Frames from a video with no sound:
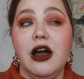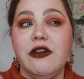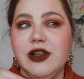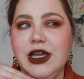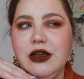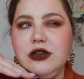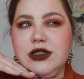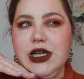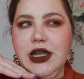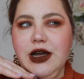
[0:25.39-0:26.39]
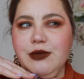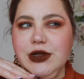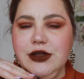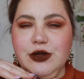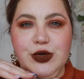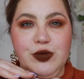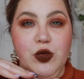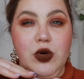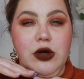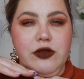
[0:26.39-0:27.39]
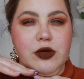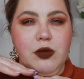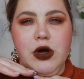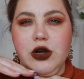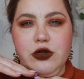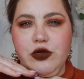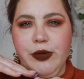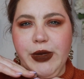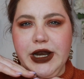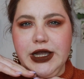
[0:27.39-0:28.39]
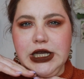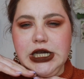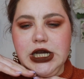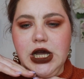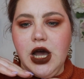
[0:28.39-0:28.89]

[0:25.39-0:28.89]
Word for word: I feel like today I'm a little bit more of a monochromatic